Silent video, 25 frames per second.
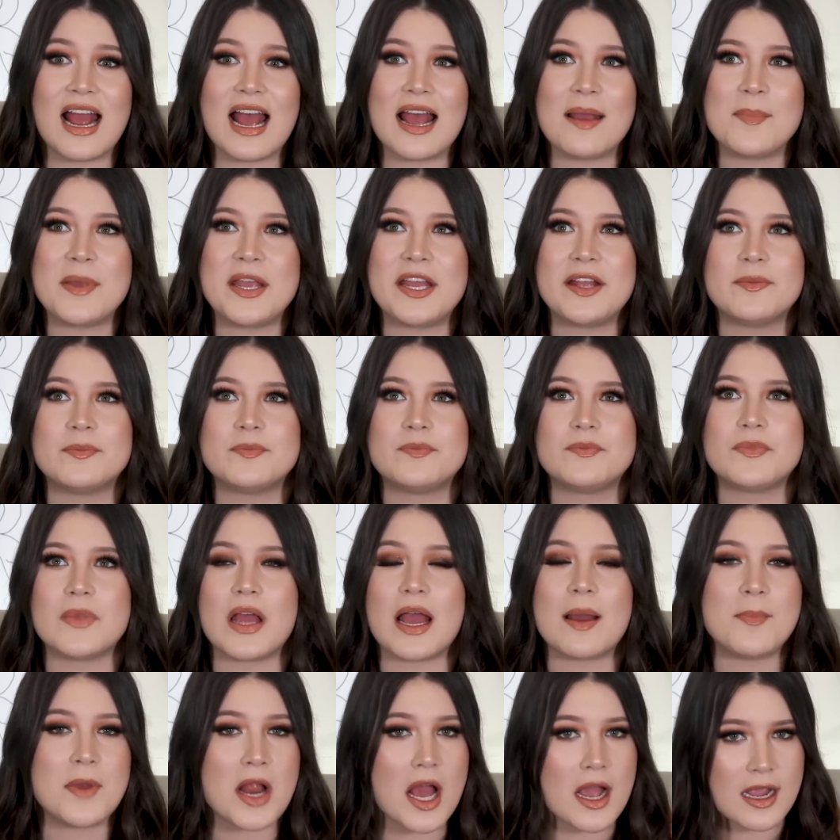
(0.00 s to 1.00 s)
I mean,
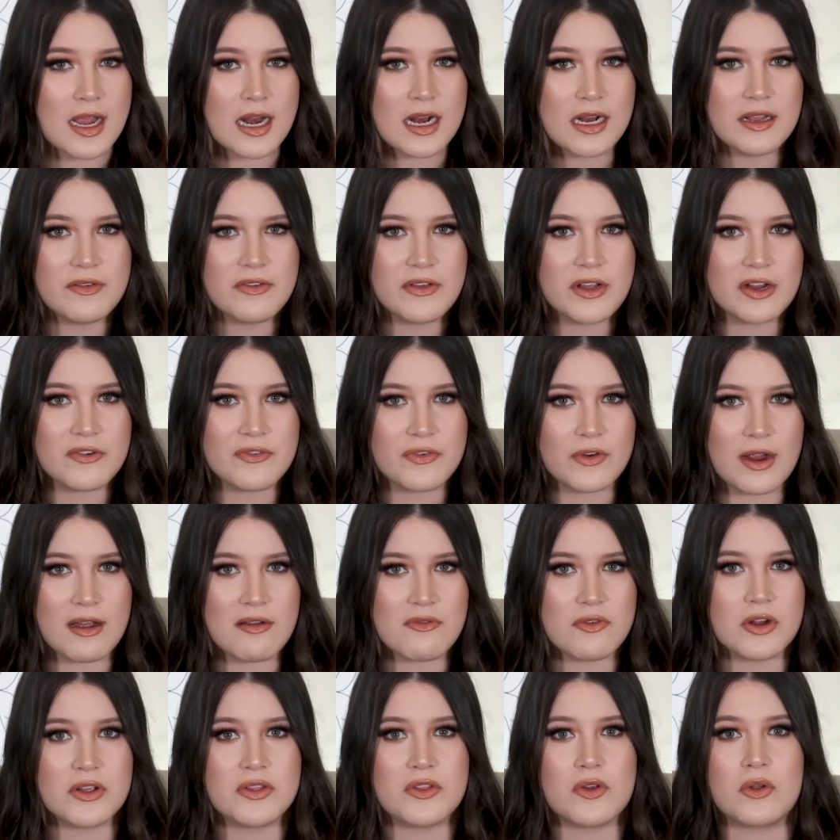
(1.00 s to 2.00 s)
I'm not gonna live here
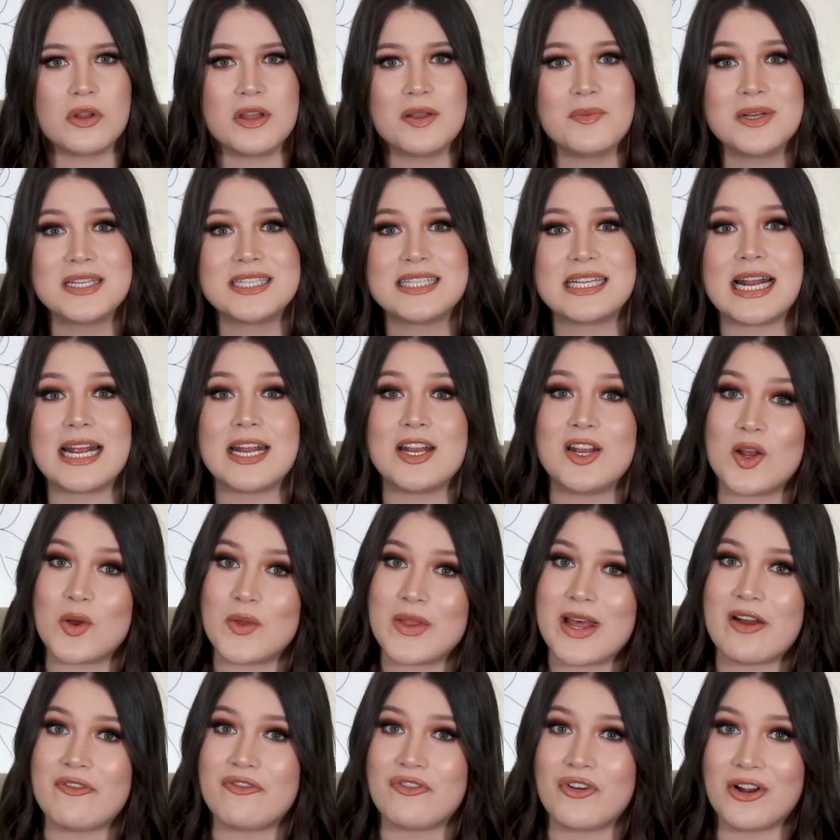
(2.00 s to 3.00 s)
forever. And the only reason I know
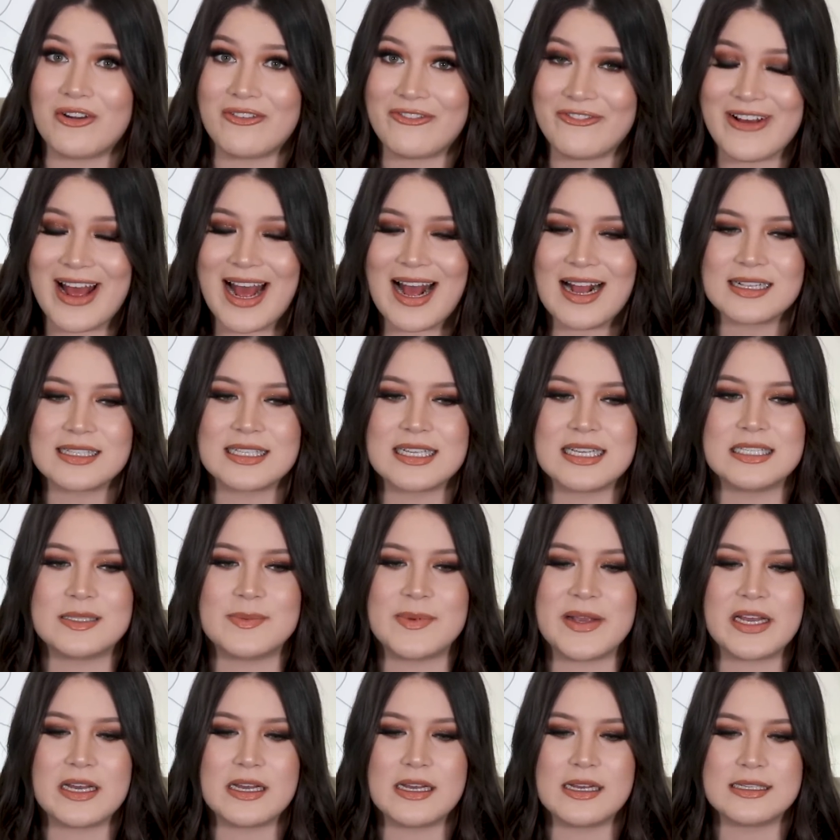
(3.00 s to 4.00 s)
that for a fact is
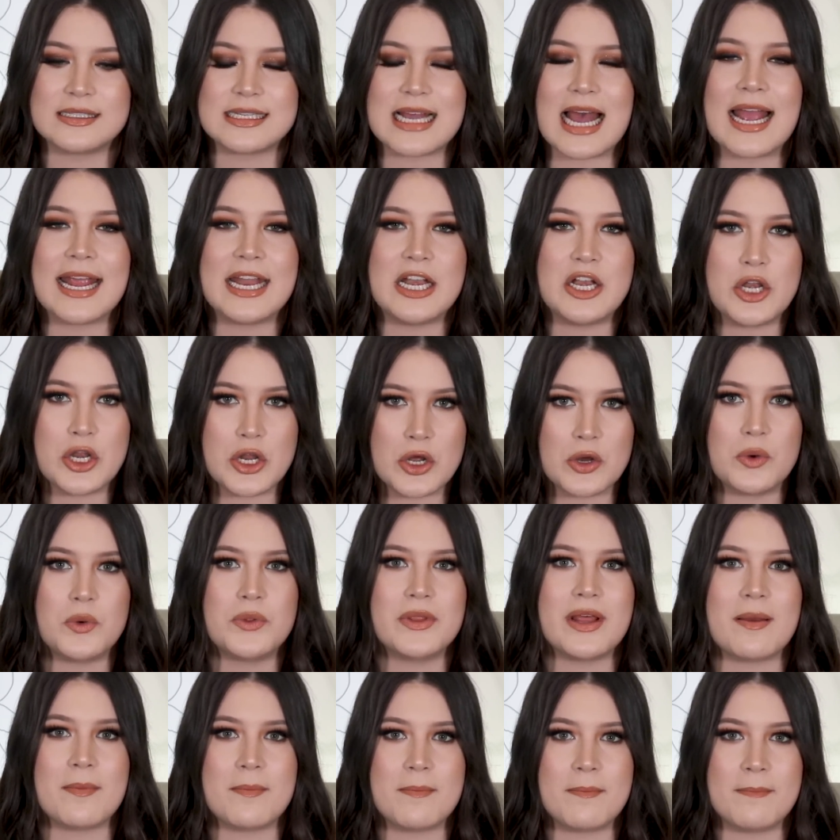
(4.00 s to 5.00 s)
because I know
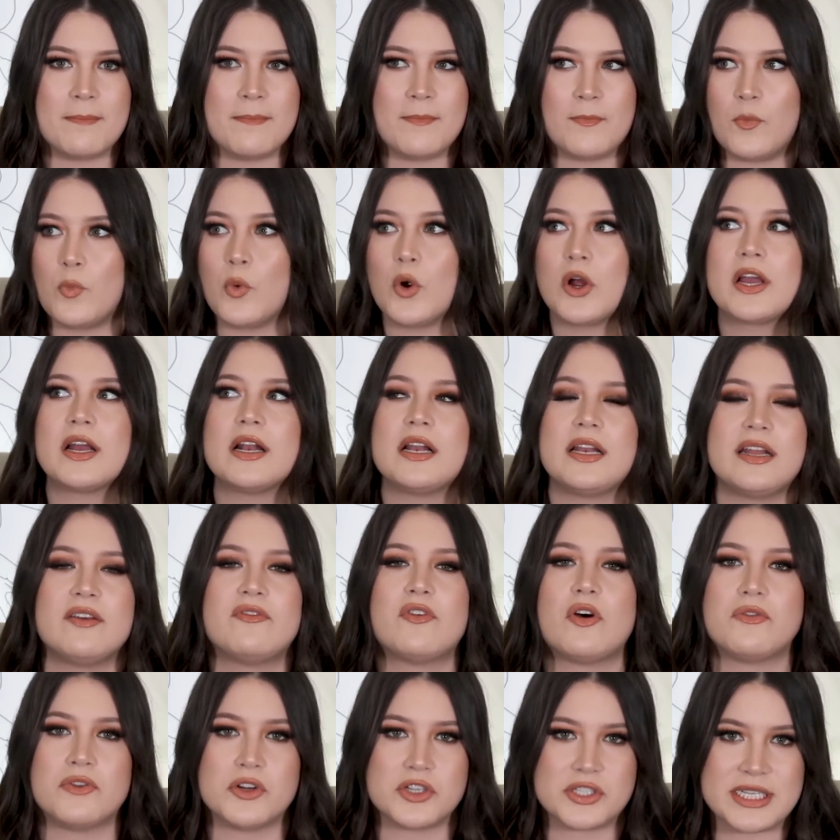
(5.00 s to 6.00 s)
that we're gonna live
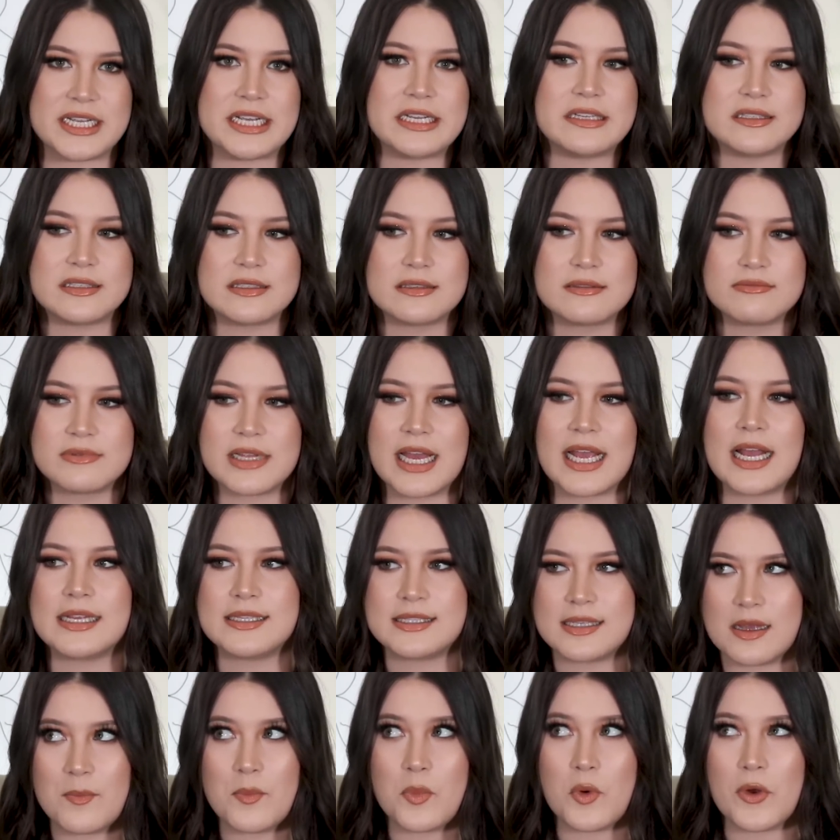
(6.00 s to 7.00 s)
overseas, like at
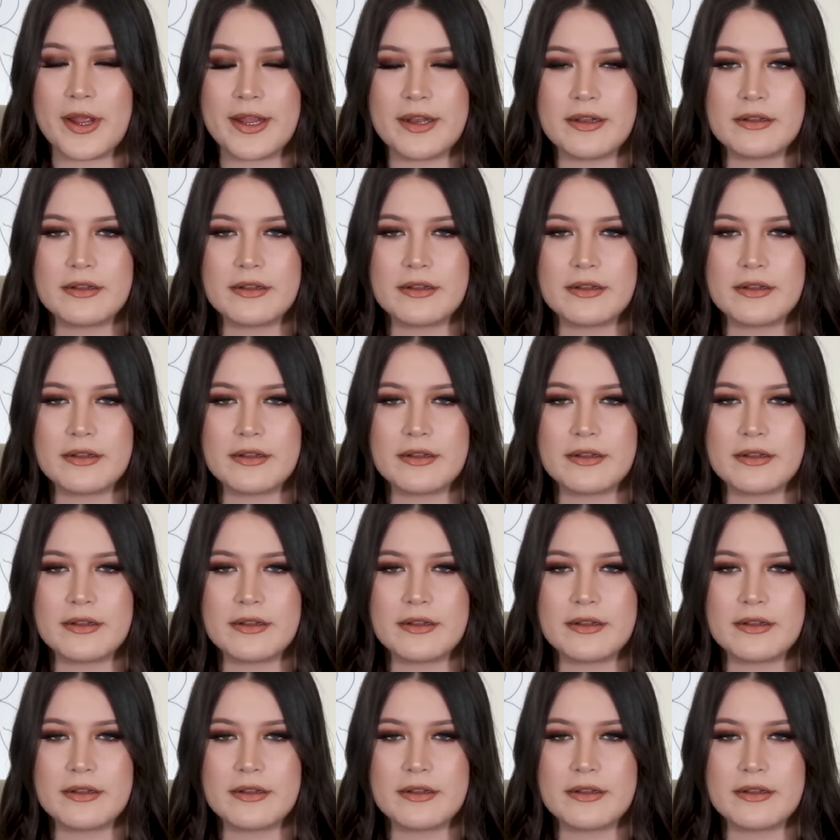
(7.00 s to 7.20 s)
some point.